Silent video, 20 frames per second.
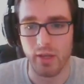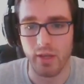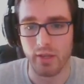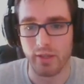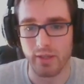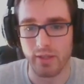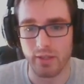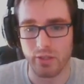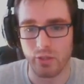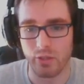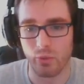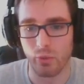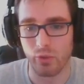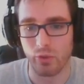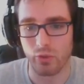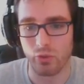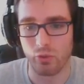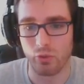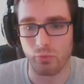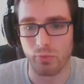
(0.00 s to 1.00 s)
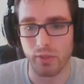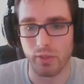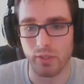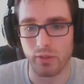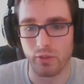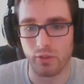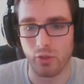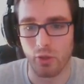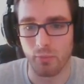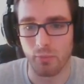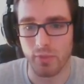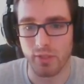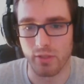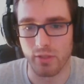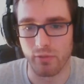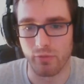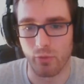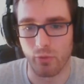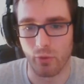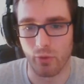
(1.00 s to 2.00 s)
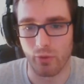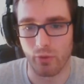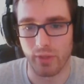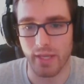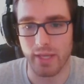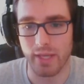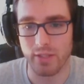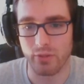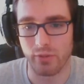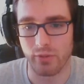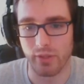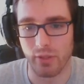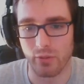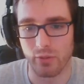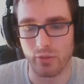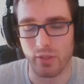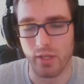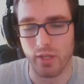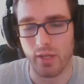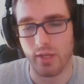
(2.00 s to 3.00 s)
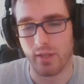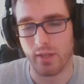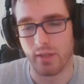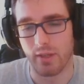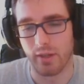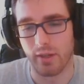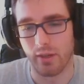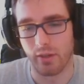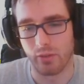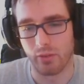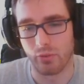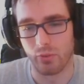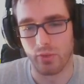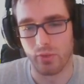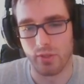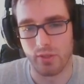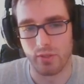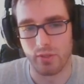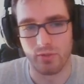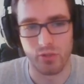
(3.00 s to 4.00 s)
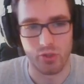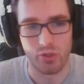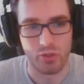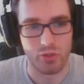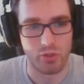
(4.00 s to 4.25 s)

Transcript: is going to be compensated for or cancelled out through this division.